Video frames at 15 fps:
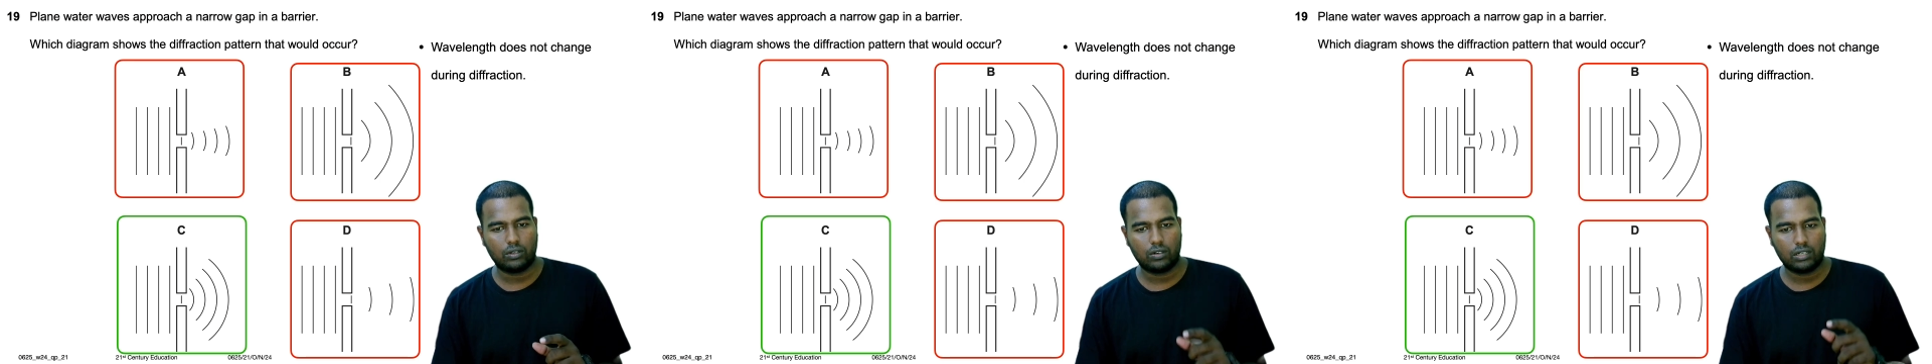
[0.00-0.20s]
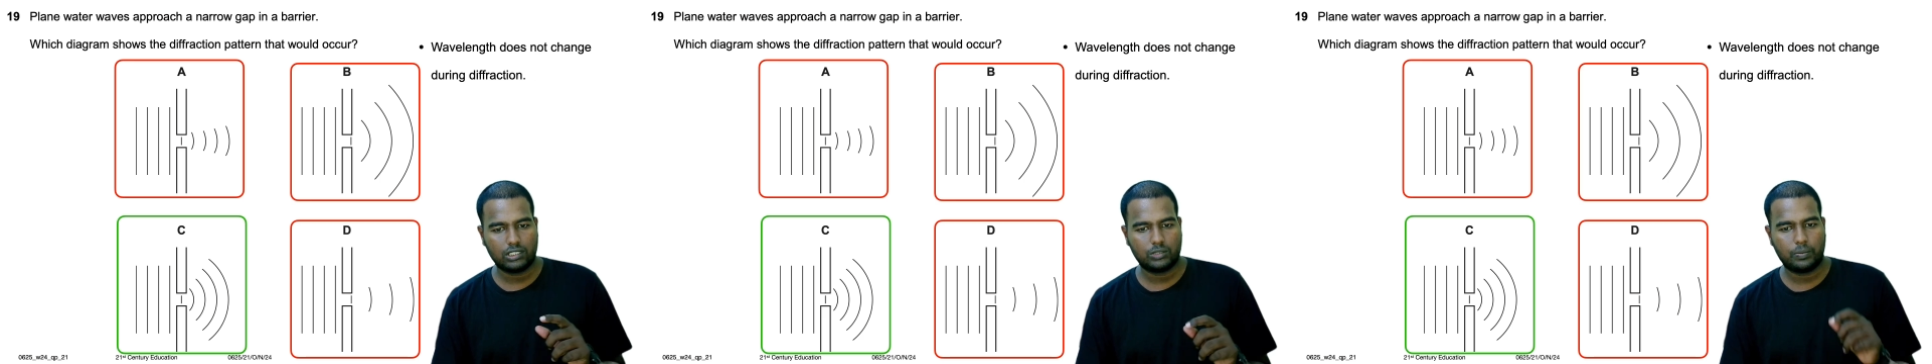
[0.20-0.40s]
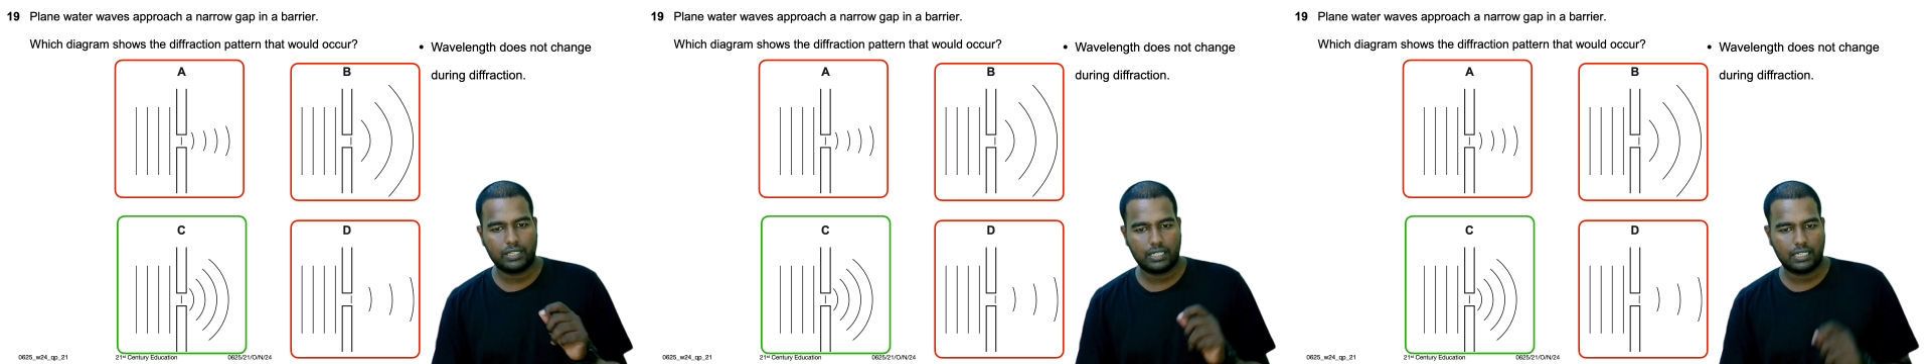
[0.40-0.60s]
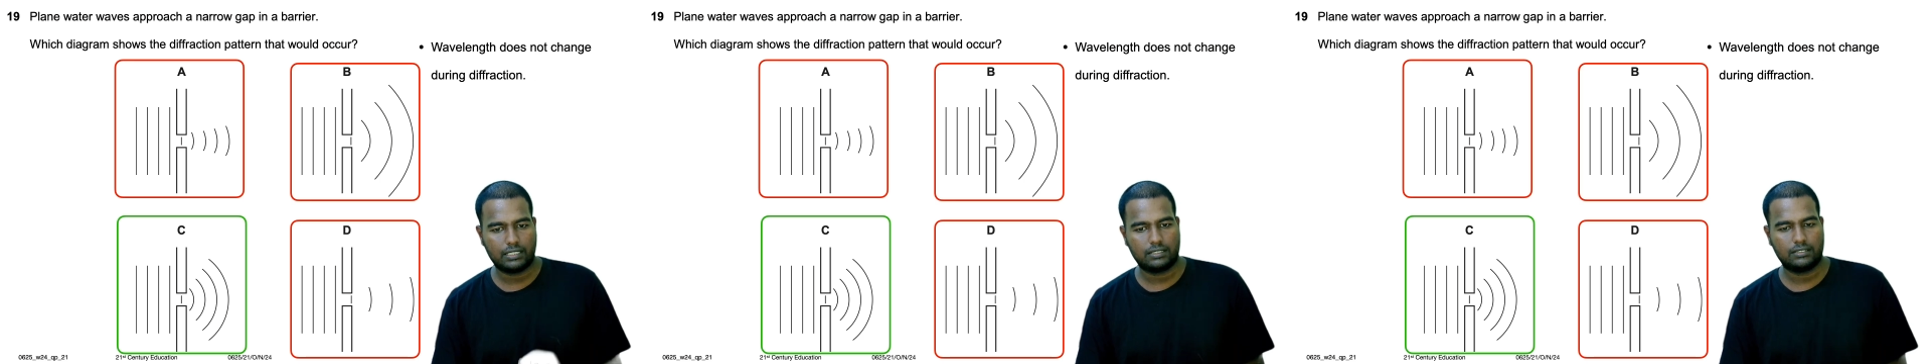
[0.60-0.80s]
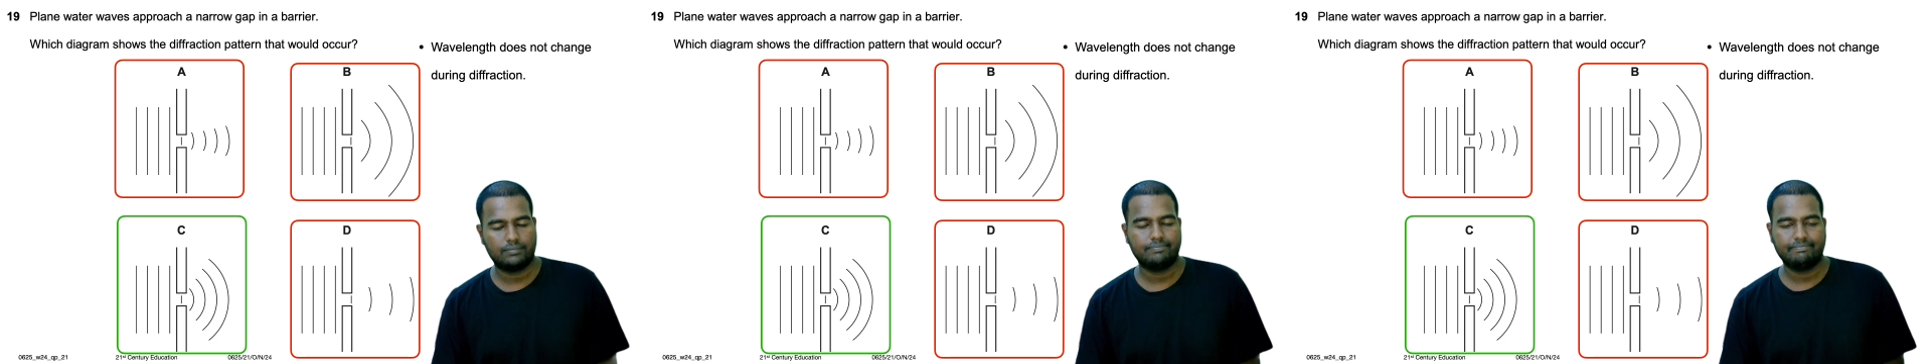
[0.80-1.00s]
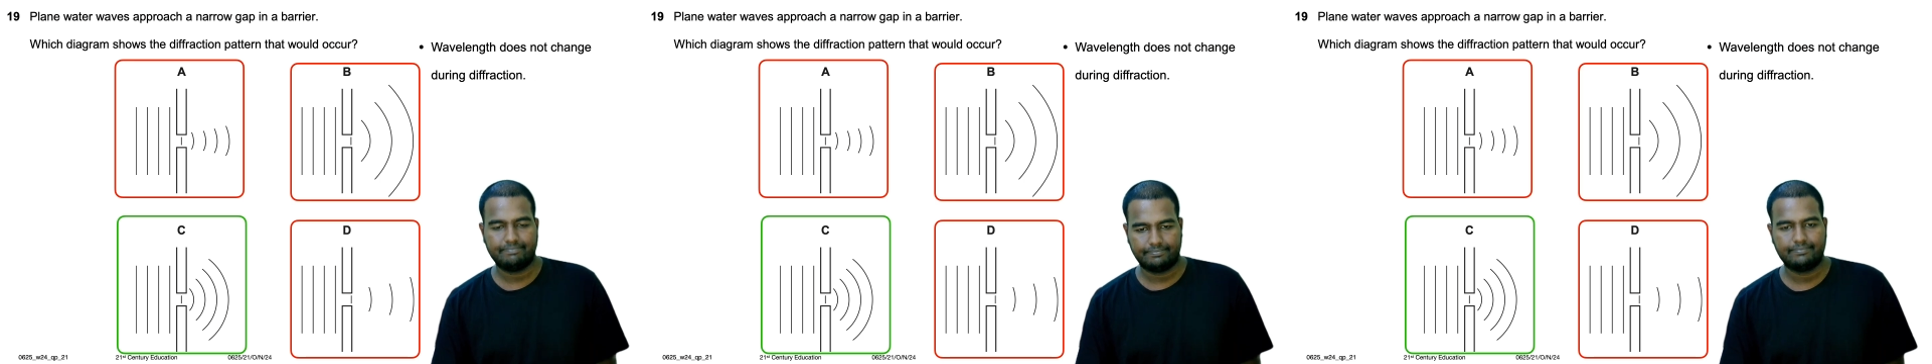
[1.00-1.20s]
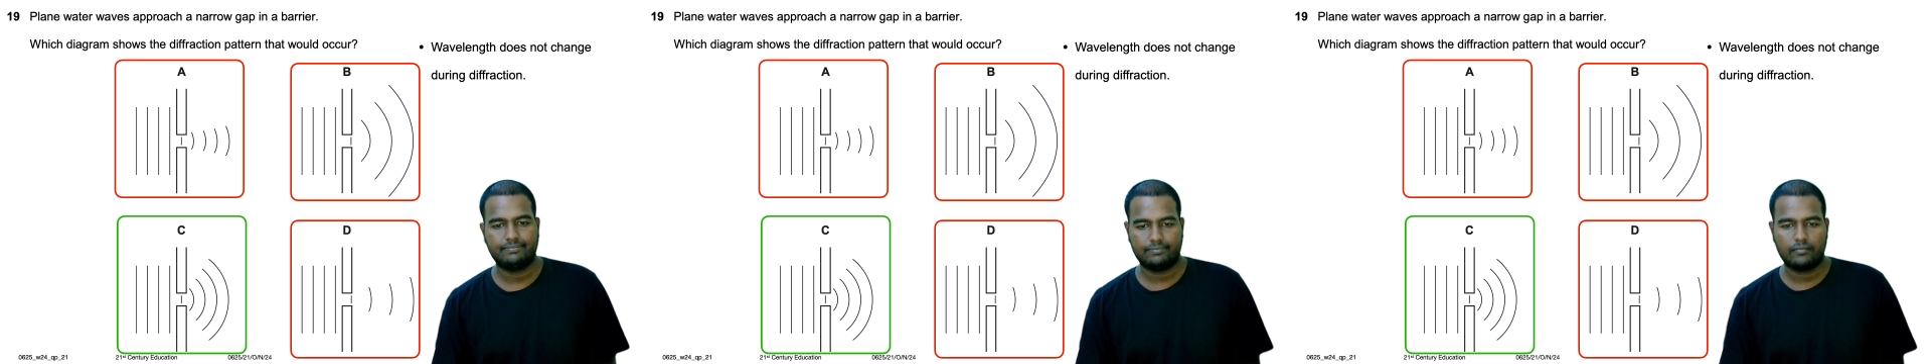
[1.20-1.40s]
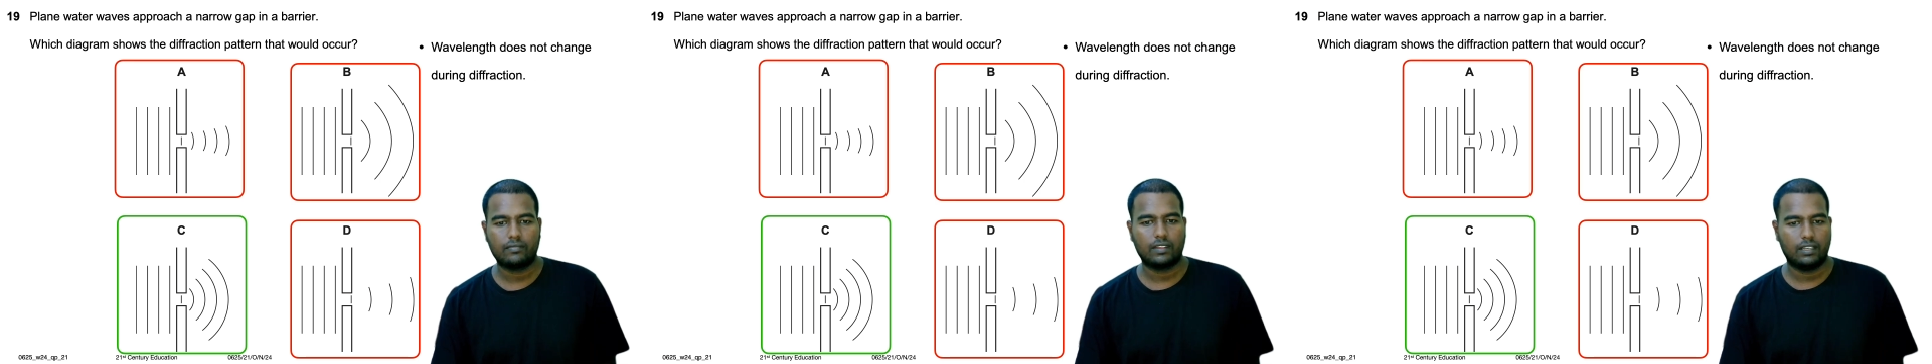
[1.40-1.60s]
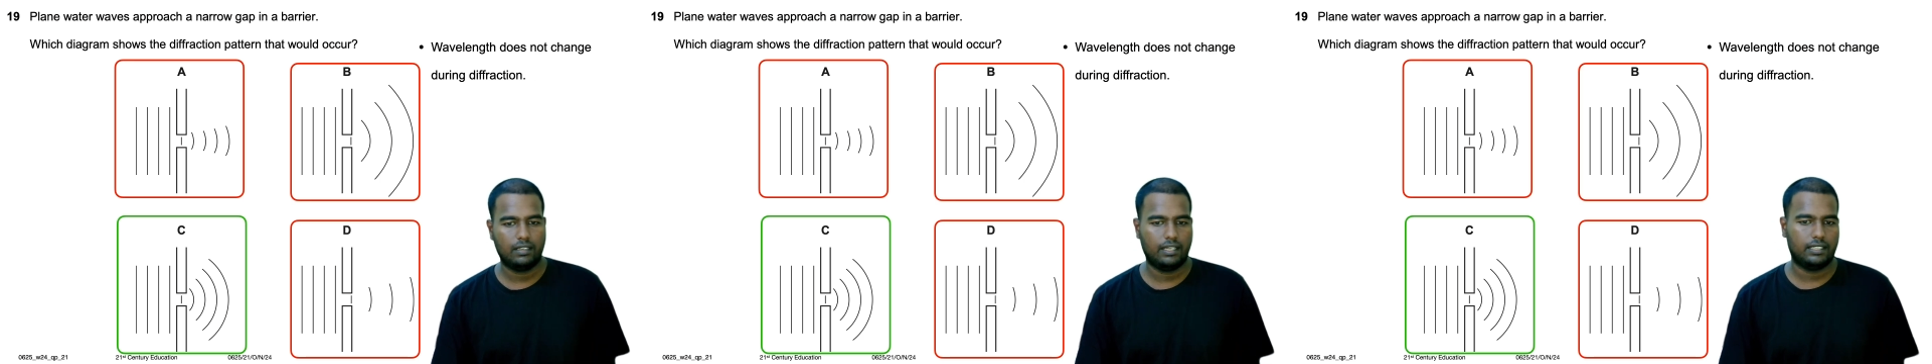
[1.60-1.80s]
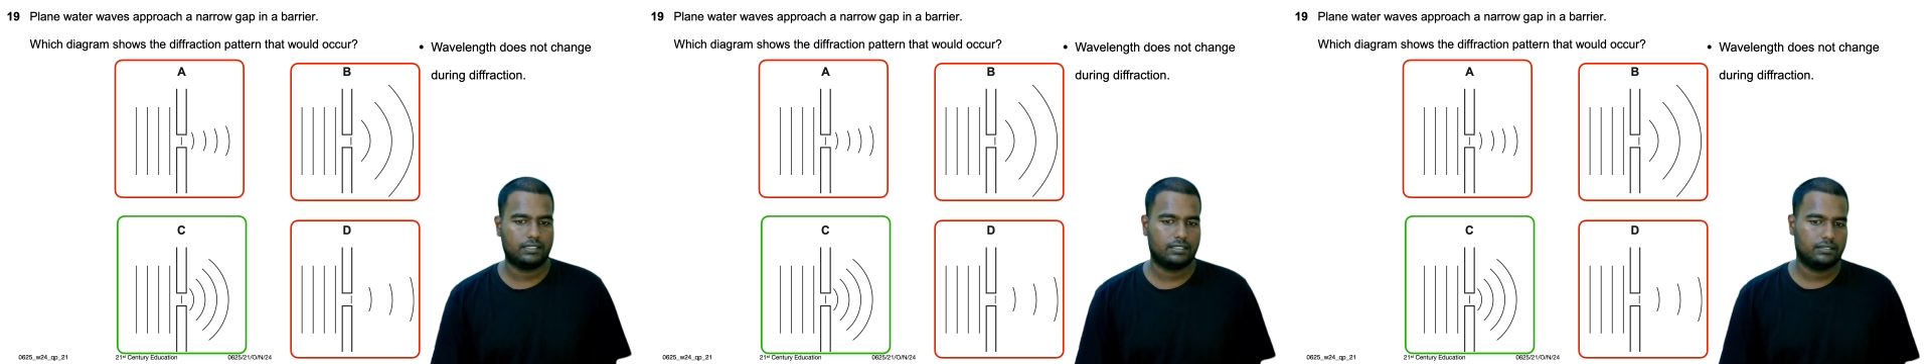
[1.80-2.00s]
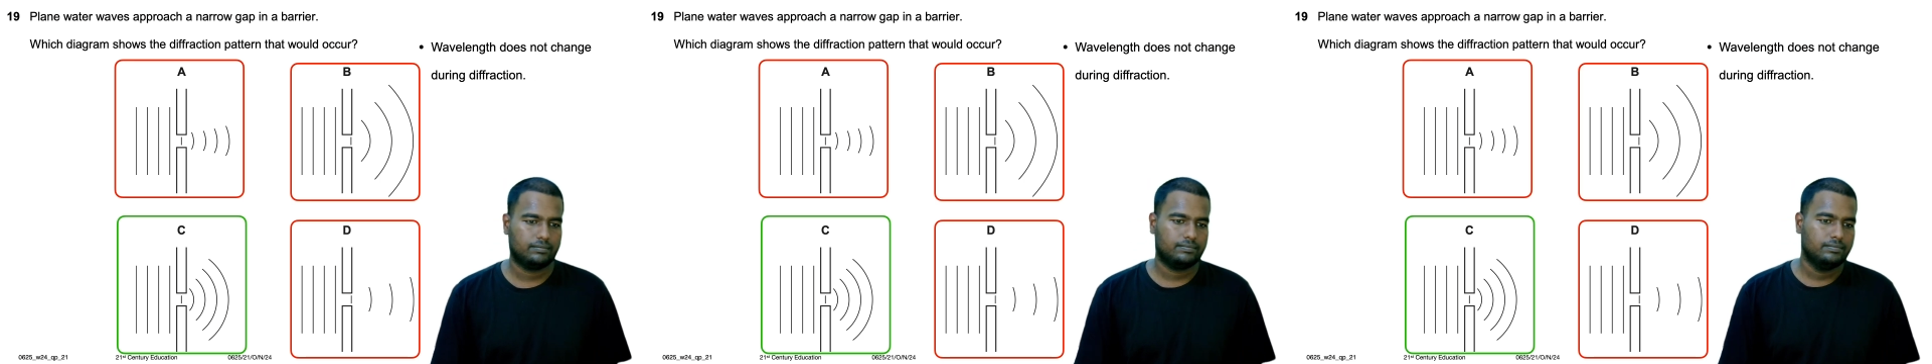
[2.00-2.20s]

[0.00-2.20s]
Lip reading: not spread less. Yes.